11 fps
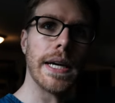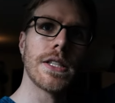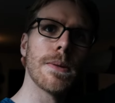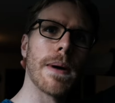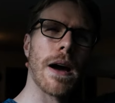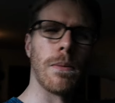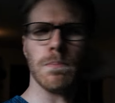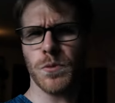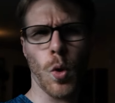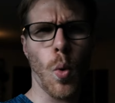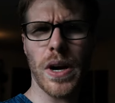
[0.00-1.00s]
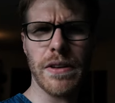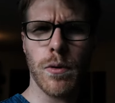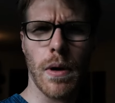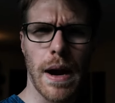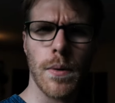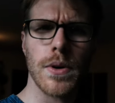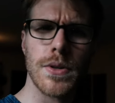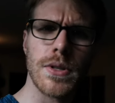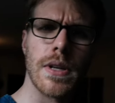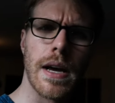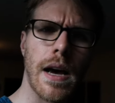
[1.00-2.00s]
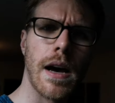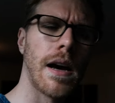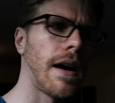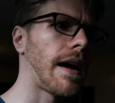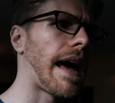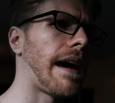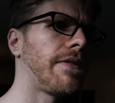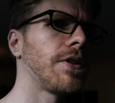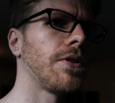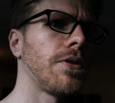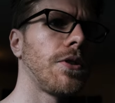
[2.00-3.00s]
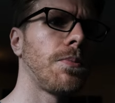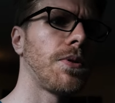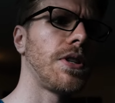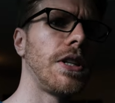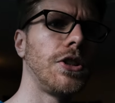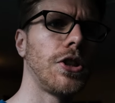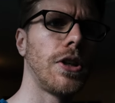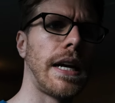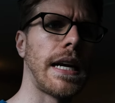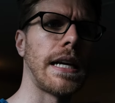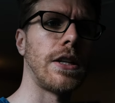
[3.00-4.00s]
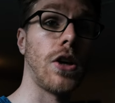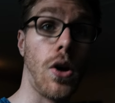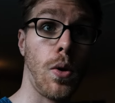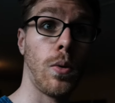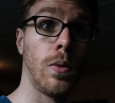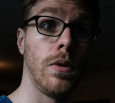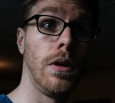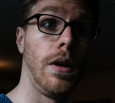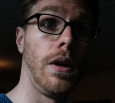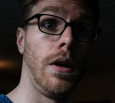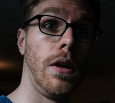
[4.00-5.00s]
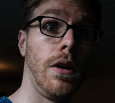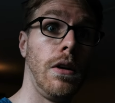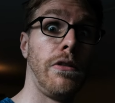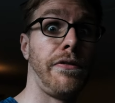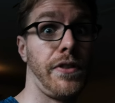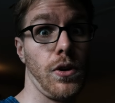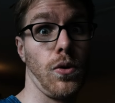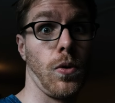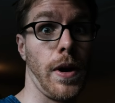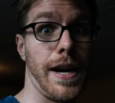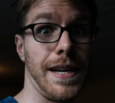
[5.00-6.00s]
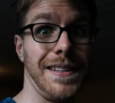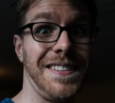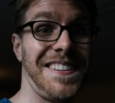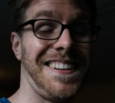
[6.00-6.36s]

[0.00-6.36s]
it's about 24 hours after the procedure, and I don't feel great.